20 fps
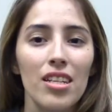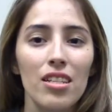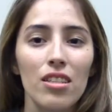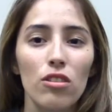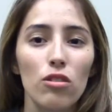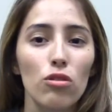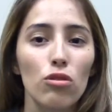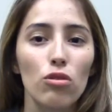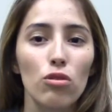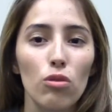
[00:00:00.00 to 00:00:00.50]

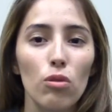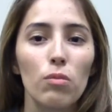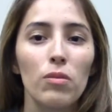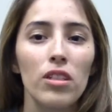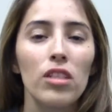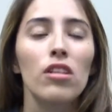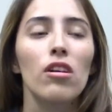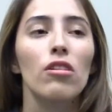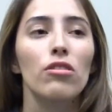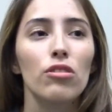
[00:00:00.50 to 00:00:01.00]
There's so
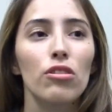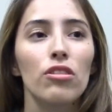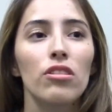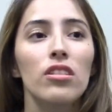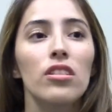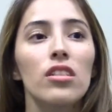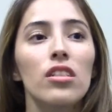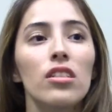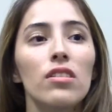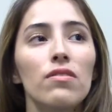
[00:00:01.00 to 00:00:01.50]
many
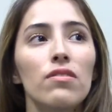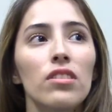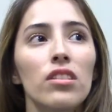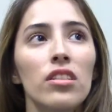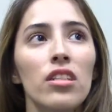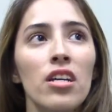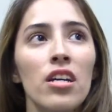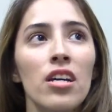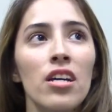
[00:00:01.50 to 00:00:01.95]
alternatives